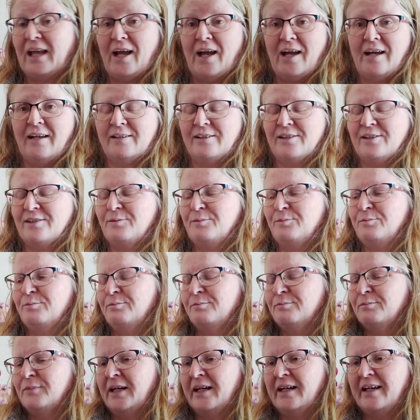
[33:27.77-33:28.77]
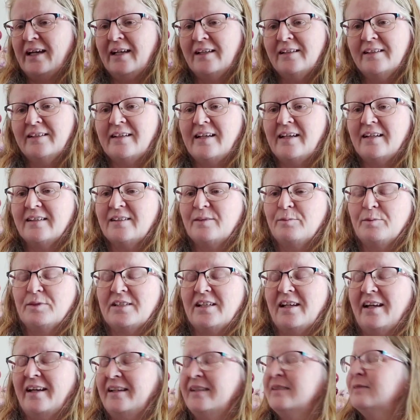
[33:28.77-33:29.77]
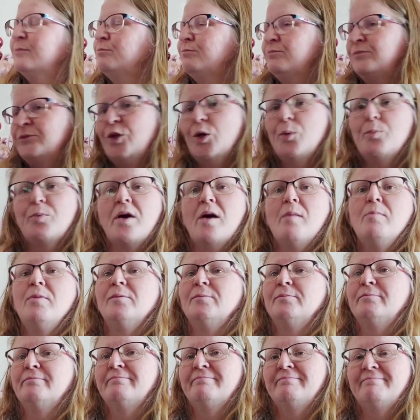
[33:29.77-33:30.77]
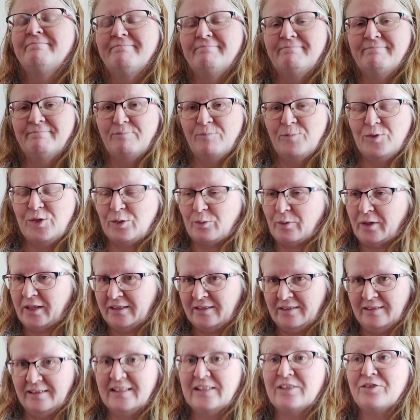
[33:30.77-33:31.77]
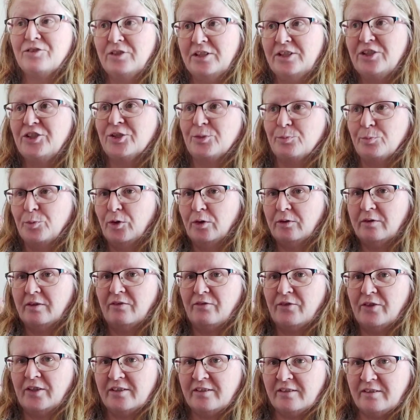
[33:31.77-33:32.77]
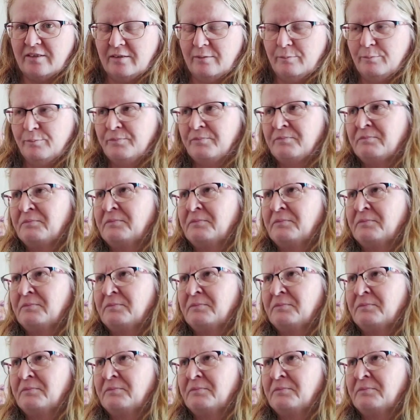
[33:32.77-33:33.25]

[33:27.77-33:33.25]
And my L&S was like, no problem. So I literally just bought the first,